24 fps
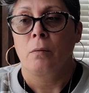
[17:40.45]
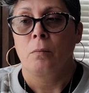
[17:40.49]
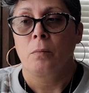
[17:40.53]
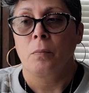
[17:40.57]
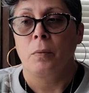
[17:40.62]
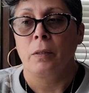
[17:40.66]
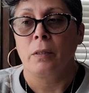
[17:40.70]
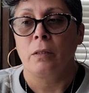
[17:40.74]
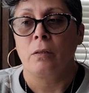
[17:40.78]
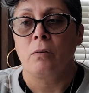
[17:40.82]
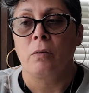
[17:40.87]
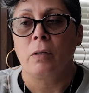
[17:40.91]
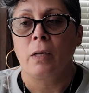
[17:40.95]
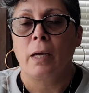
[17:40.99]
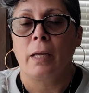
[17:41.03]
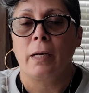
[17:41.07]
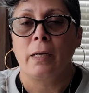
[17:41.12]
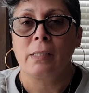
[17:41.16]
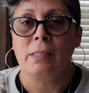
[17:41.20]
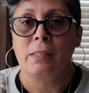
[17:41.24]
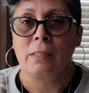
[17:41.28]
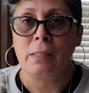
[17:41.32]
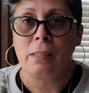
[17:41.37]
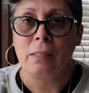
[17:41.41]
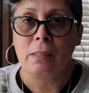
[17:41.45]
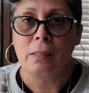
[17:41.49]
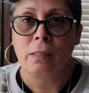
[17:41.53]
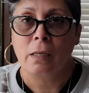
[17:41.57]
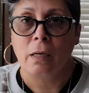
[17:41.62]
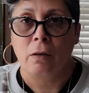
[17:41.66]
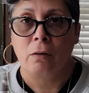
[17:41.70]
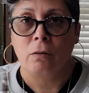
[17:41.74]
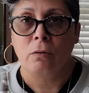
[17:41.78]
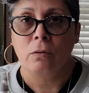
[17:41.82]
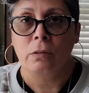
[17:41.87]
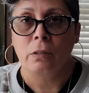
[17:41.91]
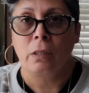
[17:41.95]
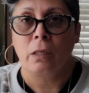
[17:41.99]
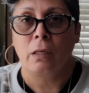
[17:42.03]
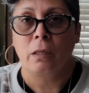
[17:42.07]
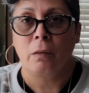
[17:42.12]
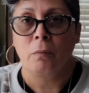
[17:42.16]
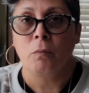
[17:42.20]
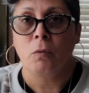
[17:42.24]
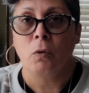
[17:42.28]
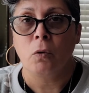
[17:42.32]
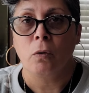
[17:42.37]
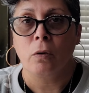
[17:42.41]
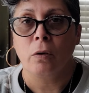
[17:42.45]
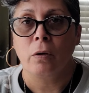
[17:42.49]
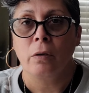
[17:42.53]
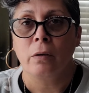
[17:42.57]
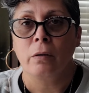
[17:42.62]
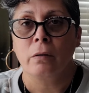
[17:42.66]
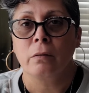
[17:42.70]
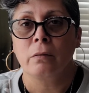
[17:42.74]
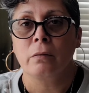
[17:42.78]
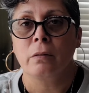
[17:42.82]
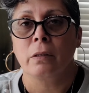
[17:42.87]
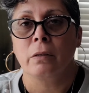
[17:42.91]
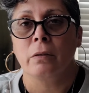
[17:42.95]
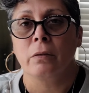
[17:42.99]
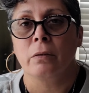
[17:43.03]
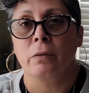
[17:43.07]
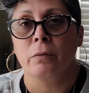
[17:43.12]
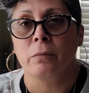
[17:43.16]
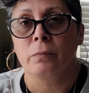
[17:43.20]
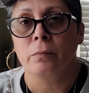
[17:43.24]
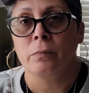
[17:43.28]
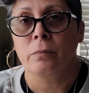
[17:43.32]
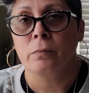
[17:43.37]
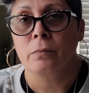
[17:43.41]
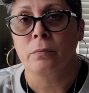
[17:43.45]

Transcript: but they're not as detailed anymore. They're,